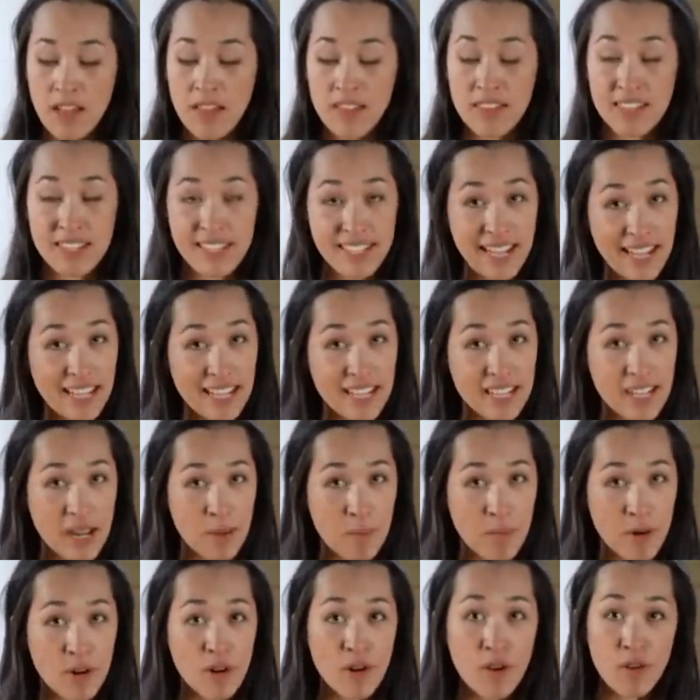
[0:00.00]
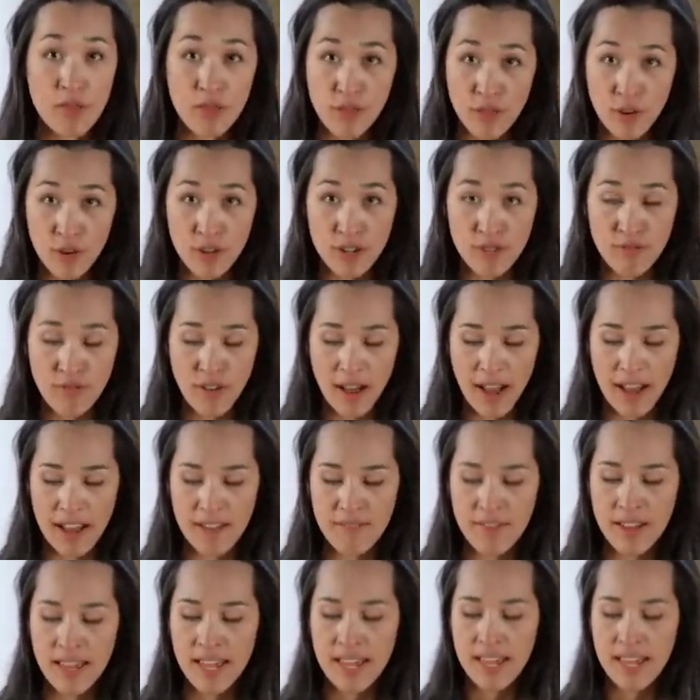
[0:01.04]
The second number, 35,